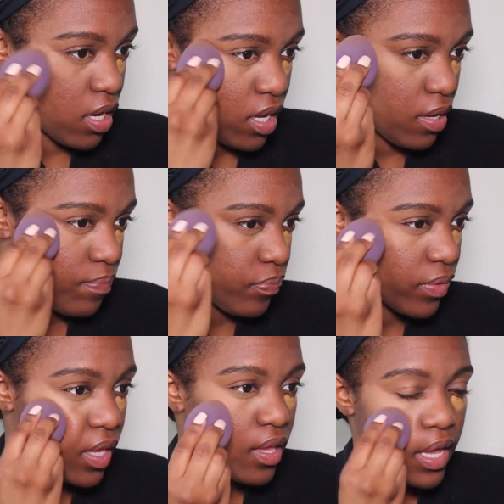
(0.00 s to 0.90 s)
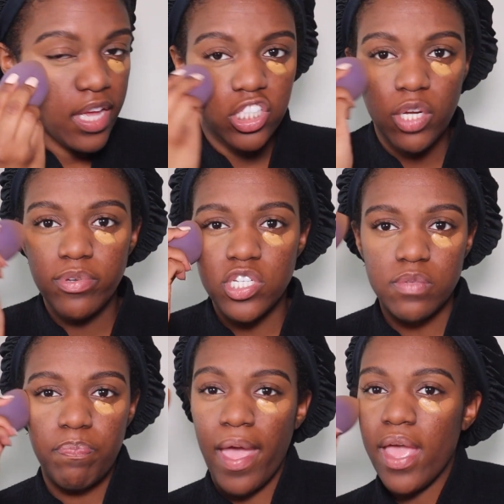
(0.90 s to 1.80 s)
And she was
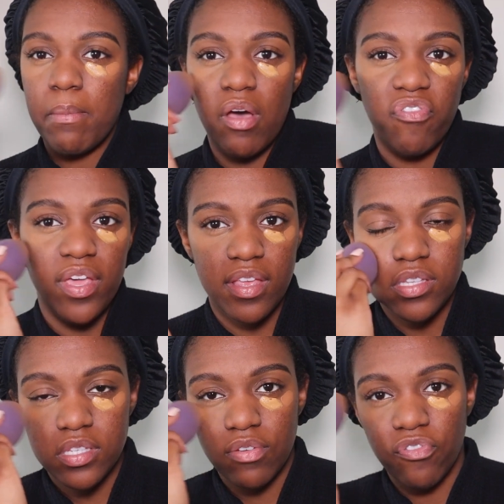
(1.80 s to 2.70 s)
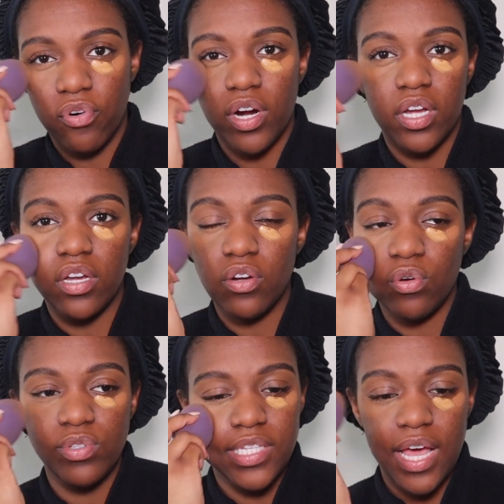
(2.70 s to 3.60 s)
just patting my face for a good
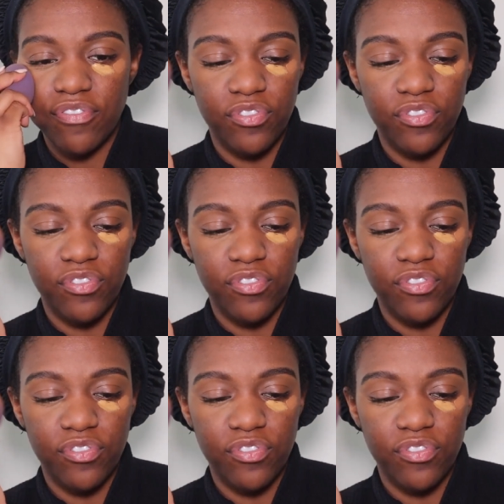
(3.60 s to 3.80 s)
old time,